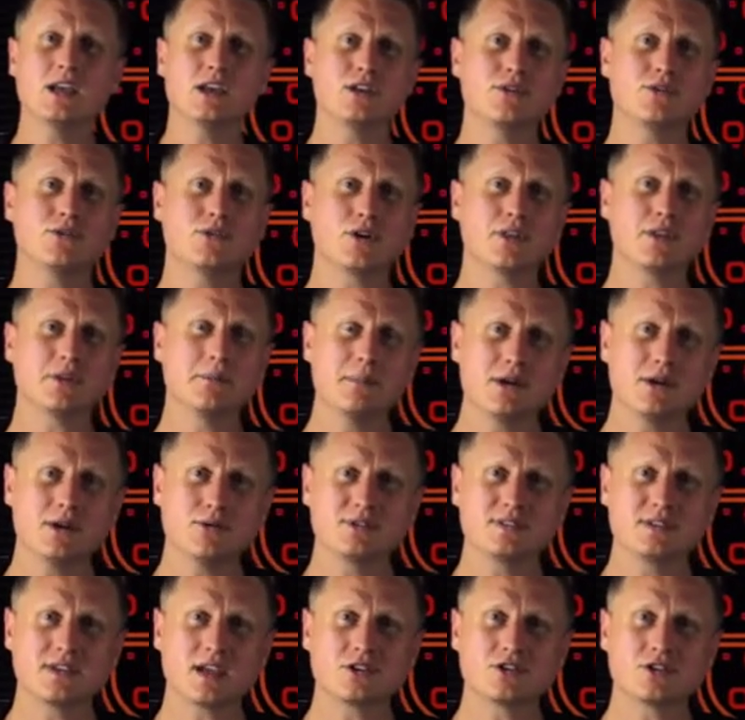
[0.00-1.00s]
you've got the middle
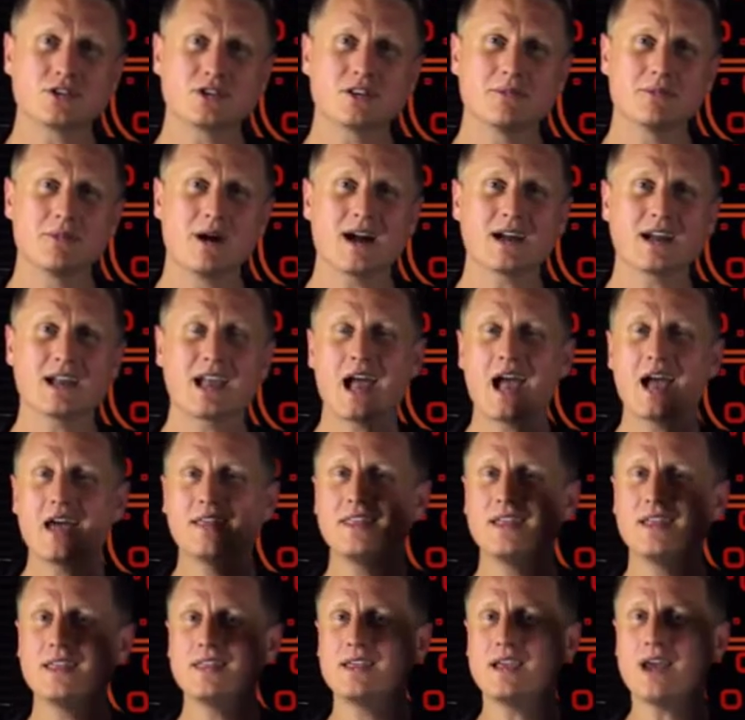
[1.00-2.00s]
section of the market,
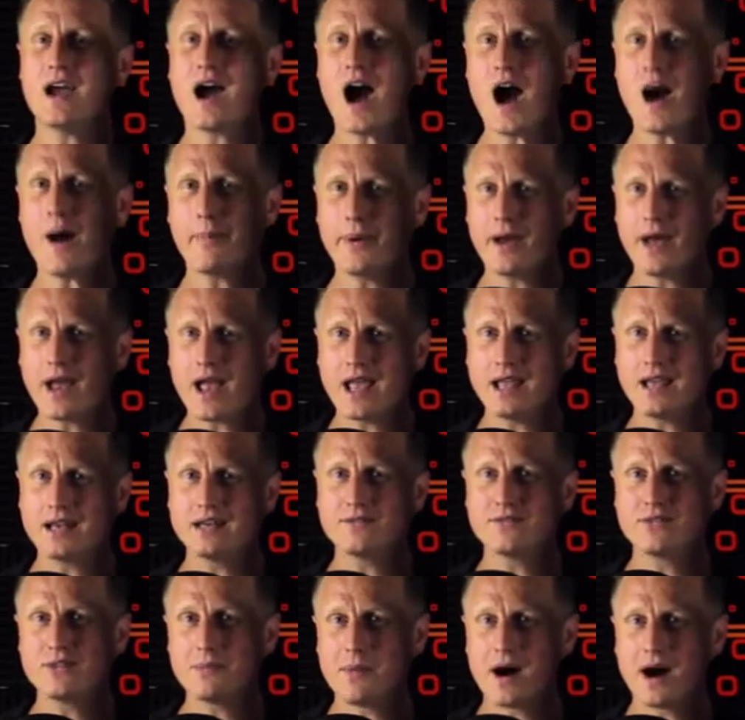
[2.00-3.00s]
and then the upper end
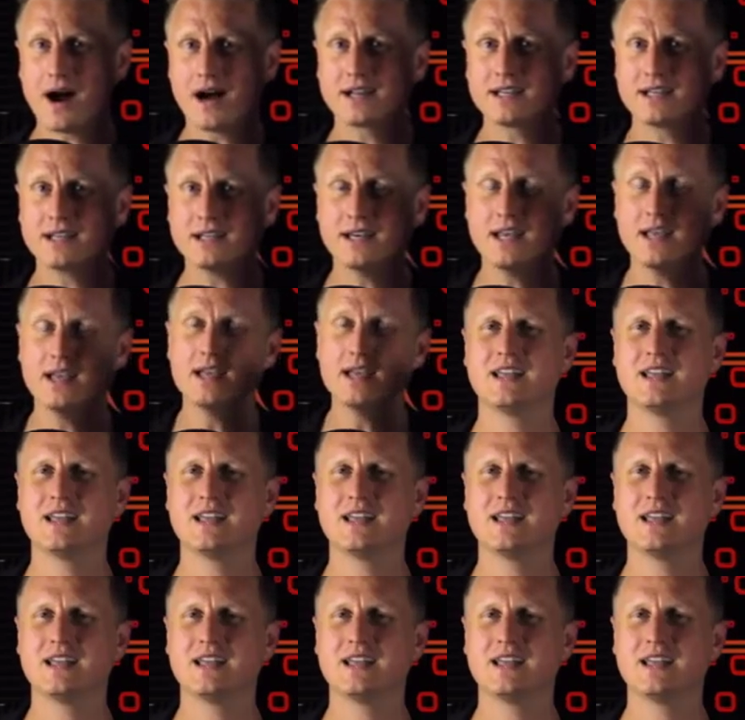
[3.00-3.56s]
of the market.